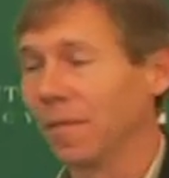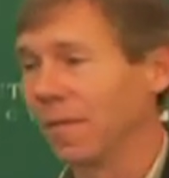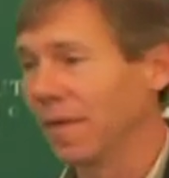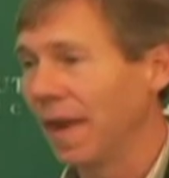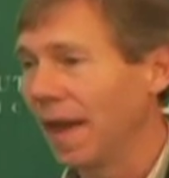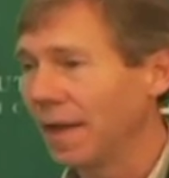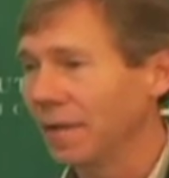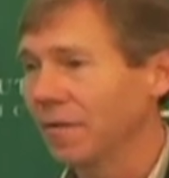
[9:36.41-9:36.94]

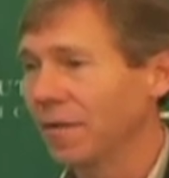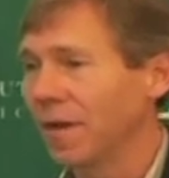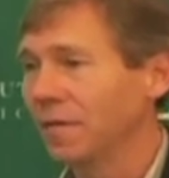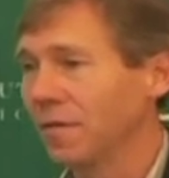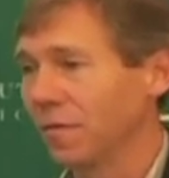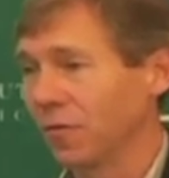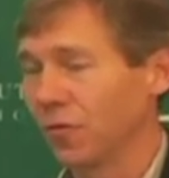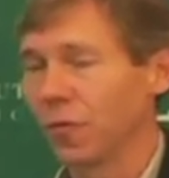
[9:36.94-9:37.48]
They had
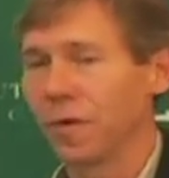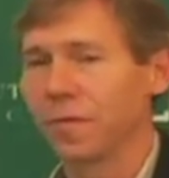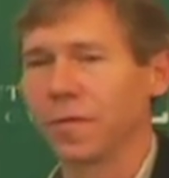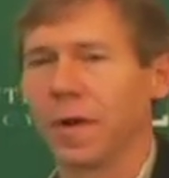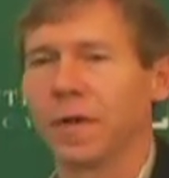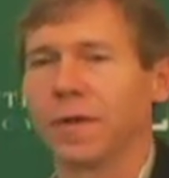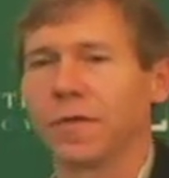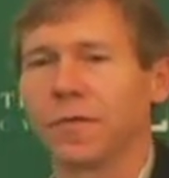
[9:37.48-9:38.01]
extensive shore
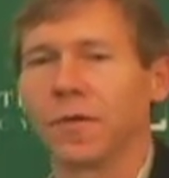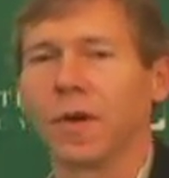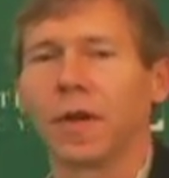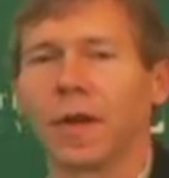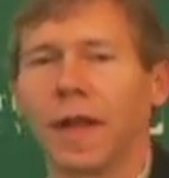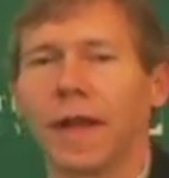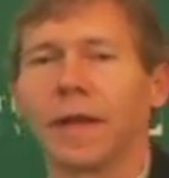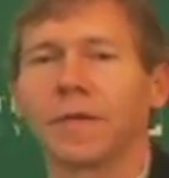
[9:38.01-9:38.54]
frontage
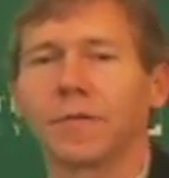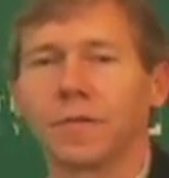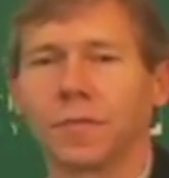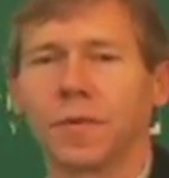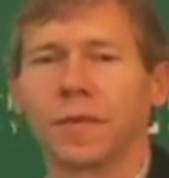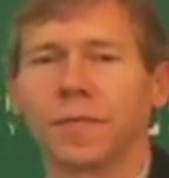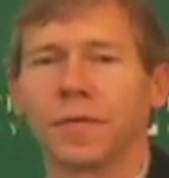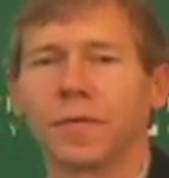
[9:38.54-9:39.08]
on lakes,
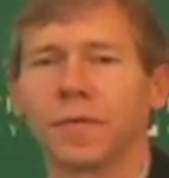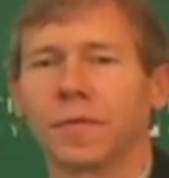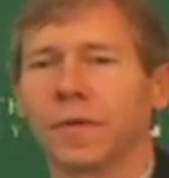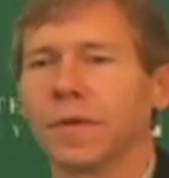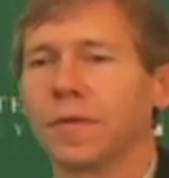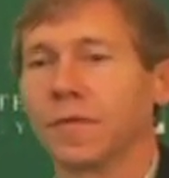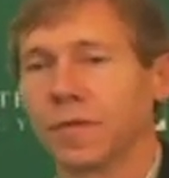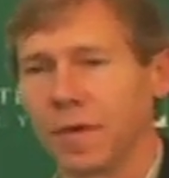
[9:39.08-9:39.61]
rivers,
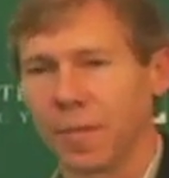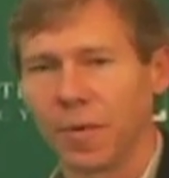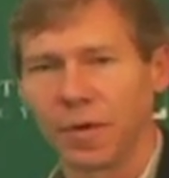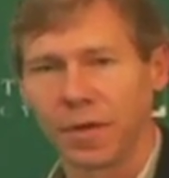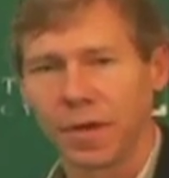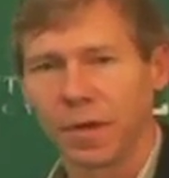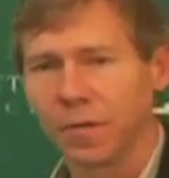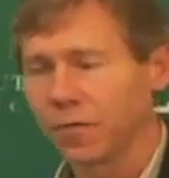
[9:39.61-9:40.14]
some on
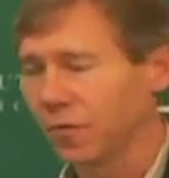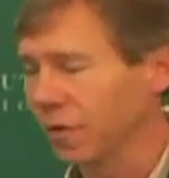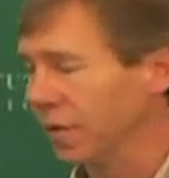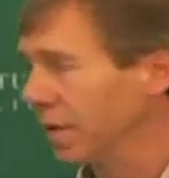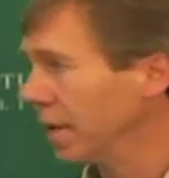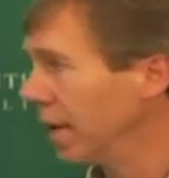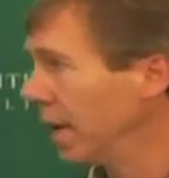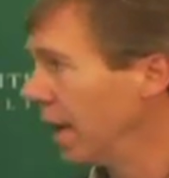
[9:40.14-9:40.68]
the ocean,
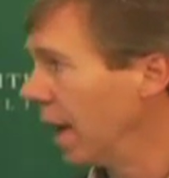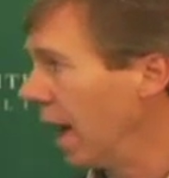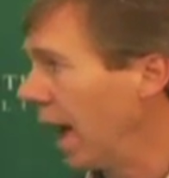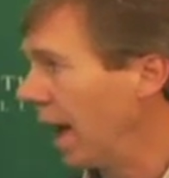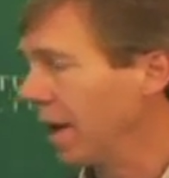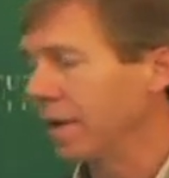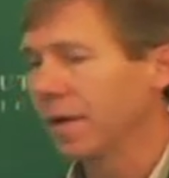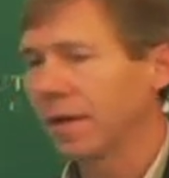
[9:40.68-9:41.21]

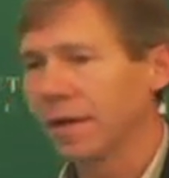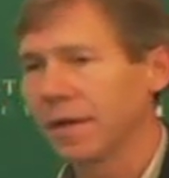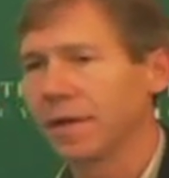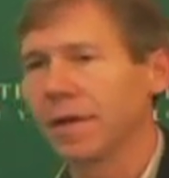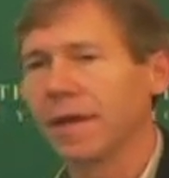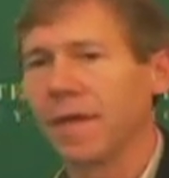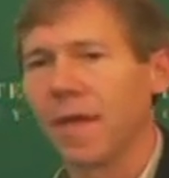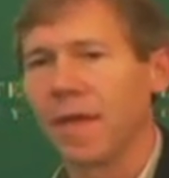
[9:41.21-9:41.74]
and
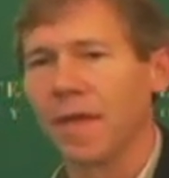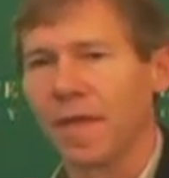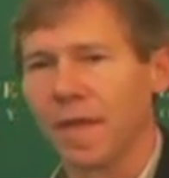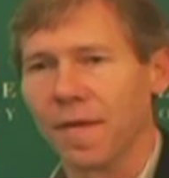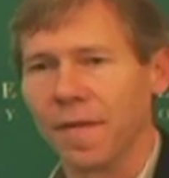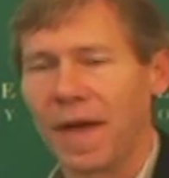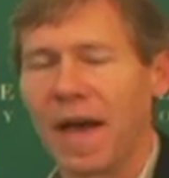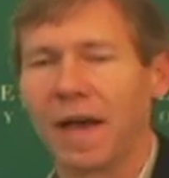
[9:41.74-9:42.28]
clearly
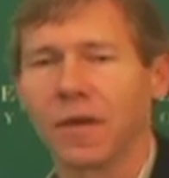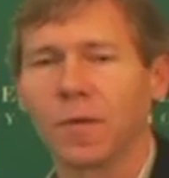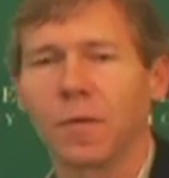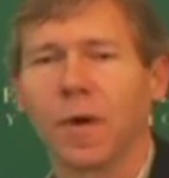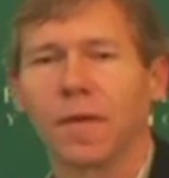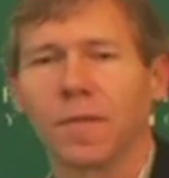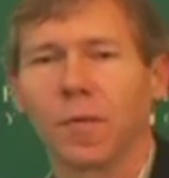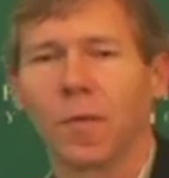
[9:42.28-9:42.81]
the value
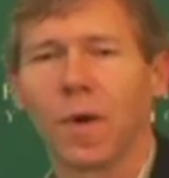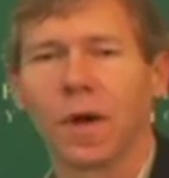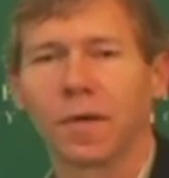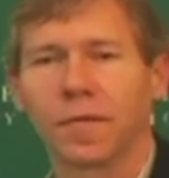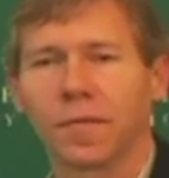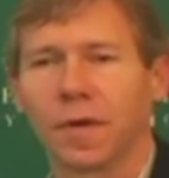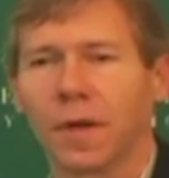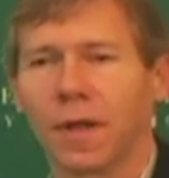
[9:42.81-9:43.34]
of the
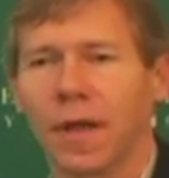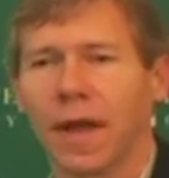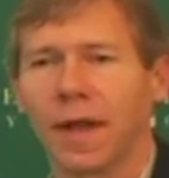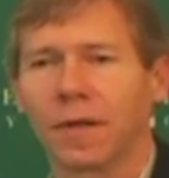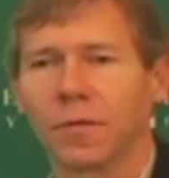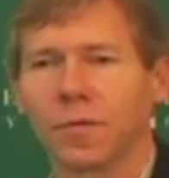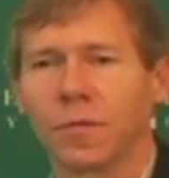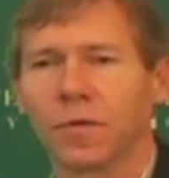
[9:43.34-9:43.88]
waterfront
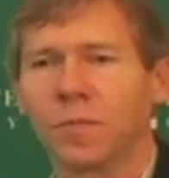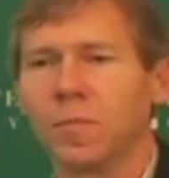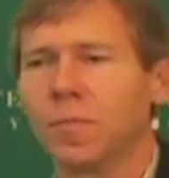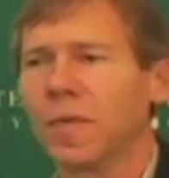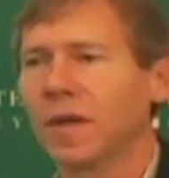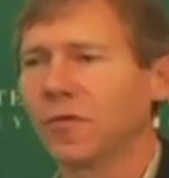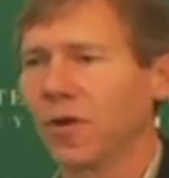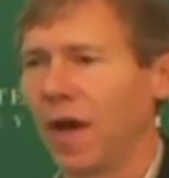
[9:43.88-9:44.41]
land was
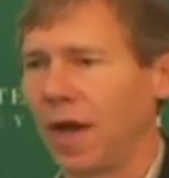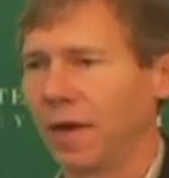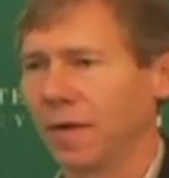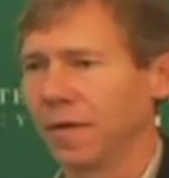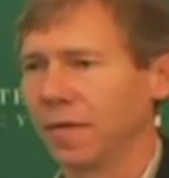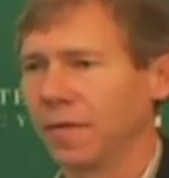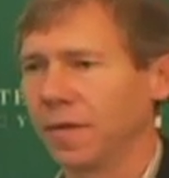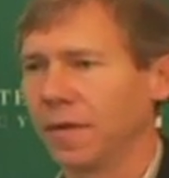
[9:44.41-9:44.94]
much
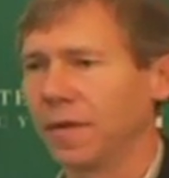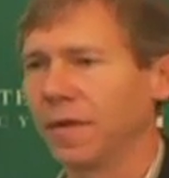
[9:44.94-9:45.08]
higher than